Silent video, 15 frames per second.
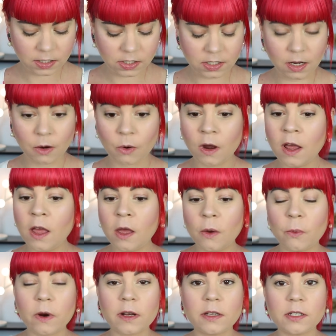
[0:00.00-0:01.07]
So
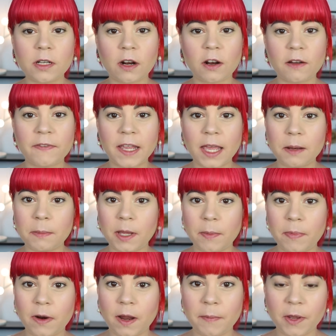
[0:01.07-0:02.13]
we're going to start off again by
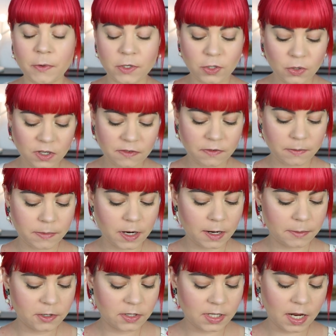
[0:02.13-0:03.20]
priming with two different
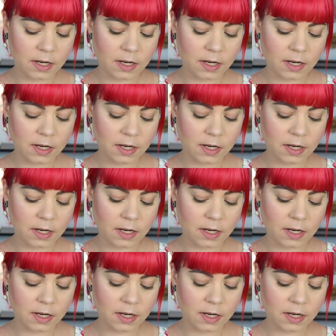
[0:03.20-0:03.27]
primers